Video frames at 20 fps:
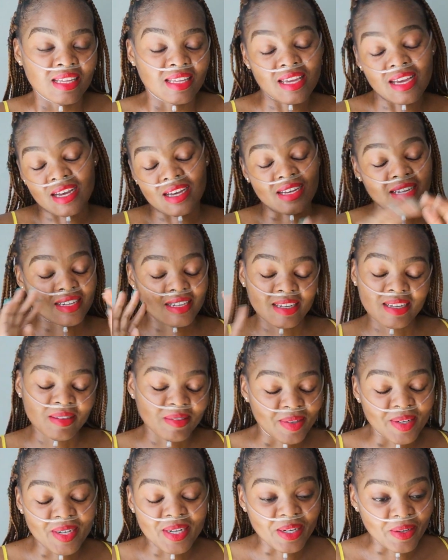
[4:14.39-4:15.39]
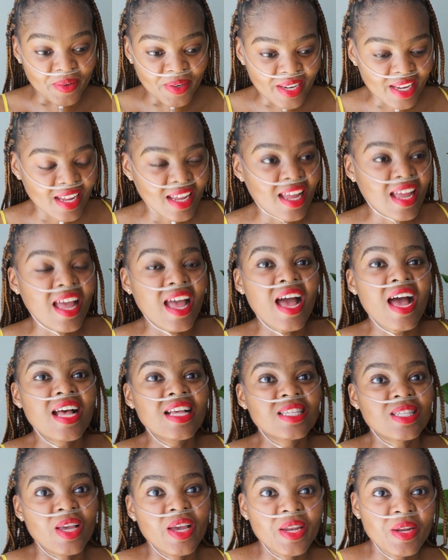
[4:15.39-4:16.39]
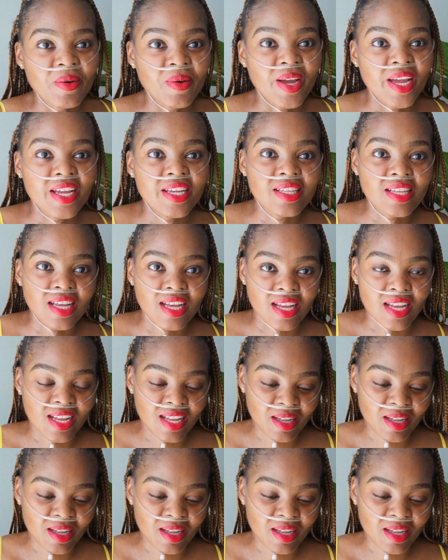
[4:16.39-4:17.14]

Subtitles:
yeah, but anyway. So anyway,